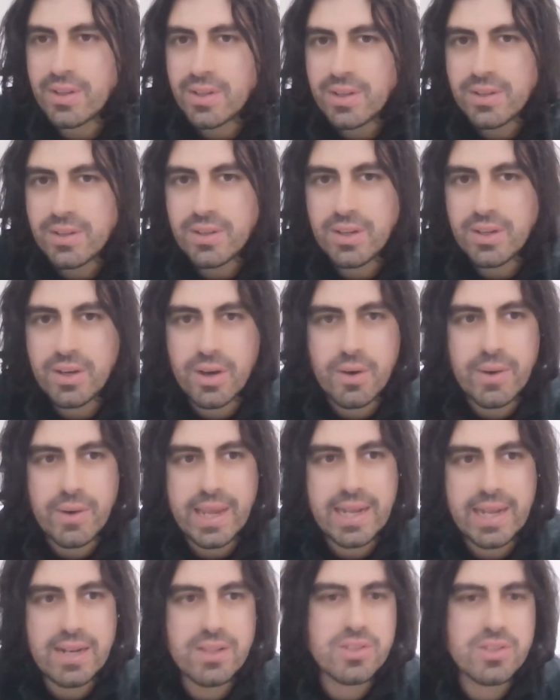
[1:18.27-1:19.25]
You know,
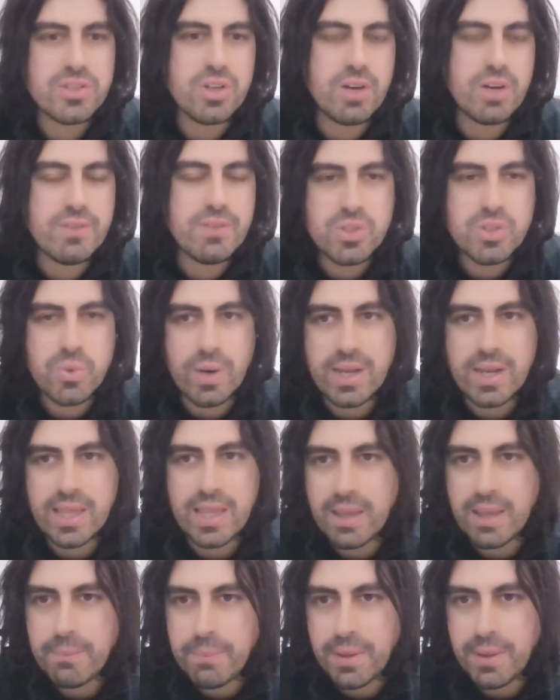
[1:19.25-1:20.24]
in a sort of a
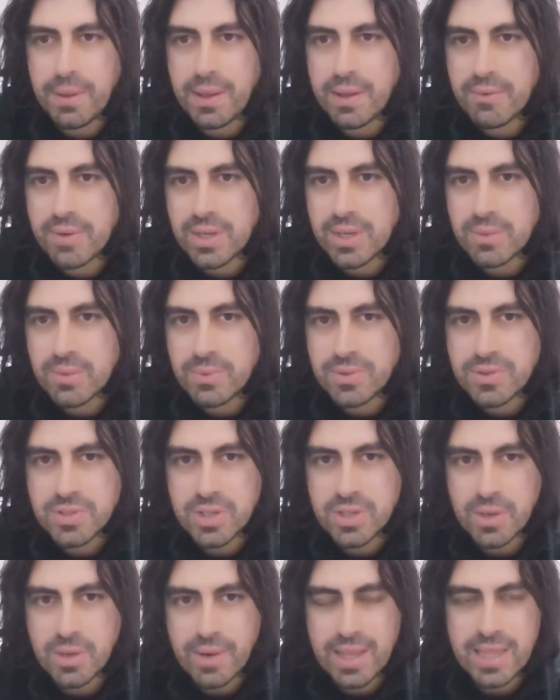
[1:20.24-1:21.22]
20-year period with
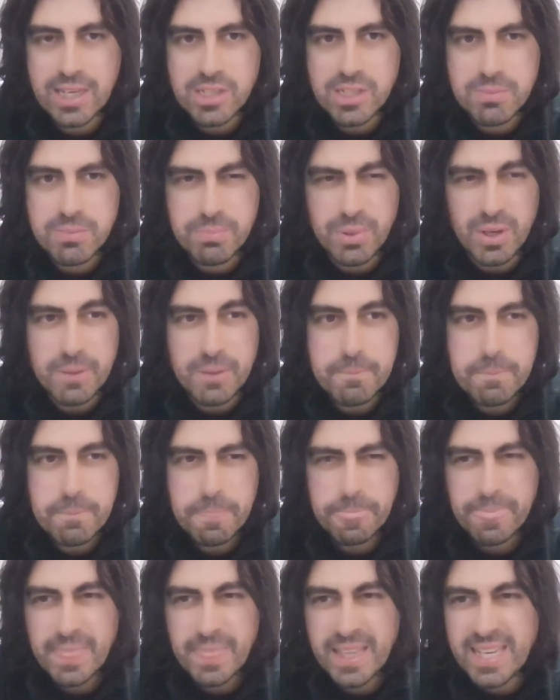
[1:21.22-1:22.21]
Sir Alex, but
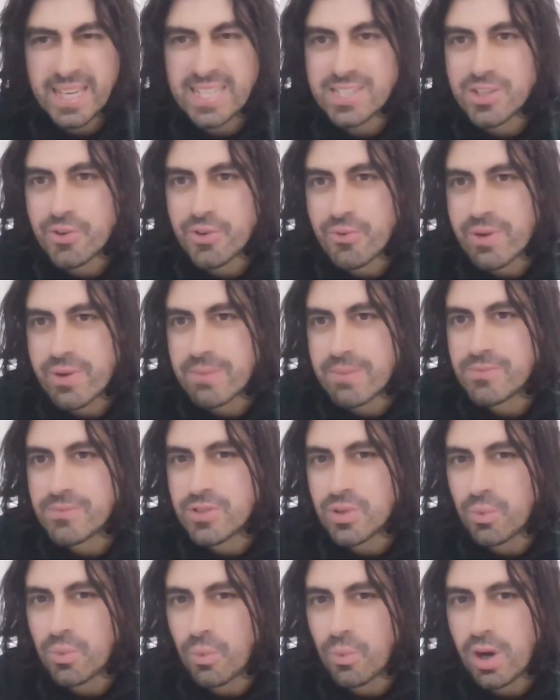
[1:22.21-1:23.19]
it's grim
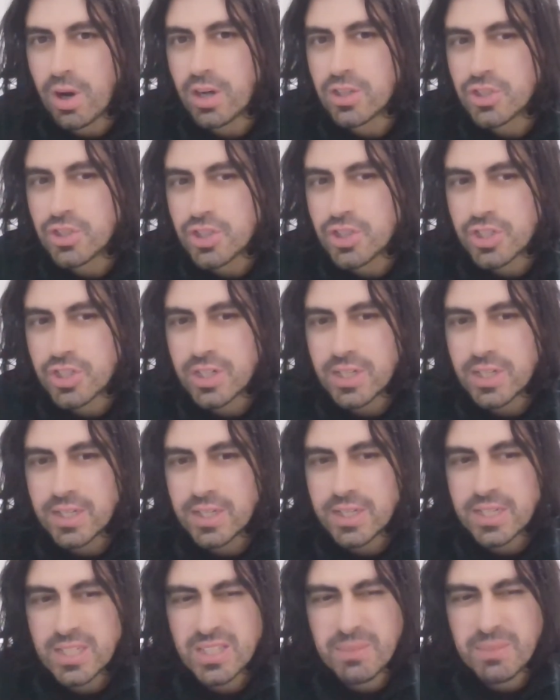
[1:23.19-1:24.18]
to watch.
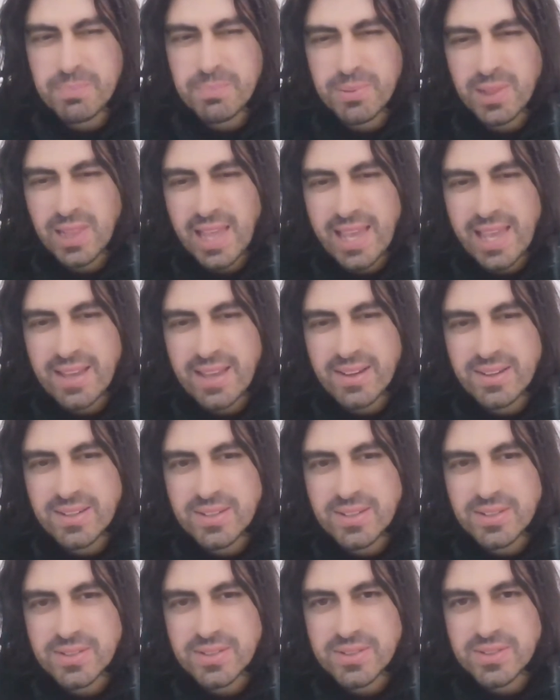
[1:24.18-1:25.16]
The
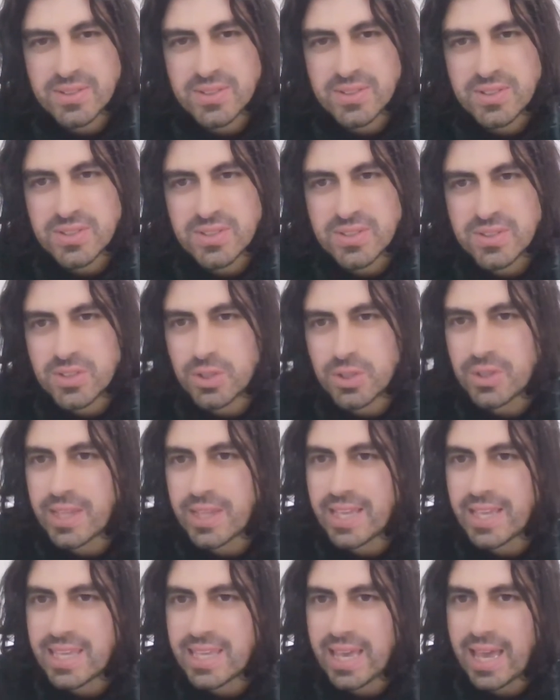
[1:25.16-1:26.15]
players, do
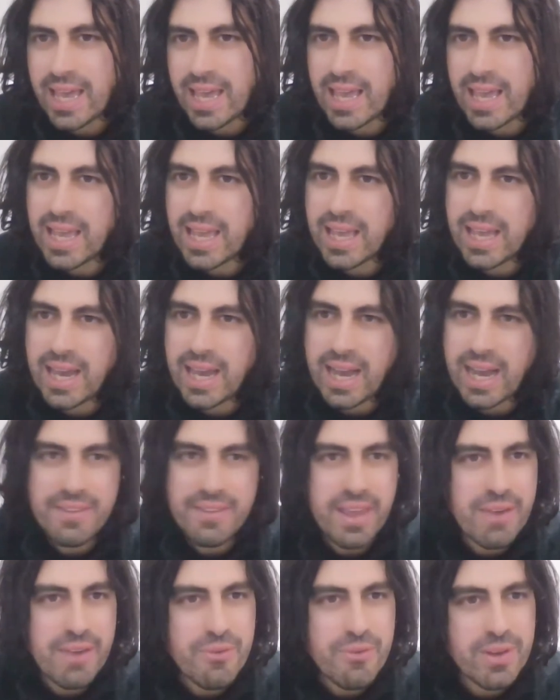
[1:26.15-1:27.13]
they care? Are
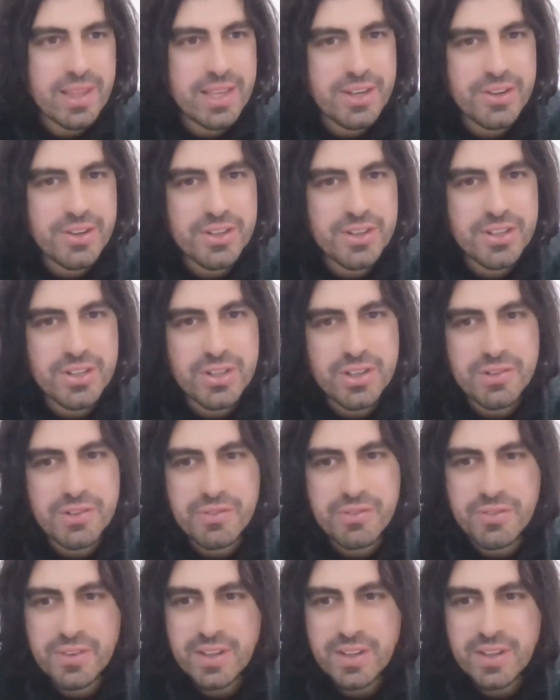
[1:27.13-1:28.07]
they really good enough?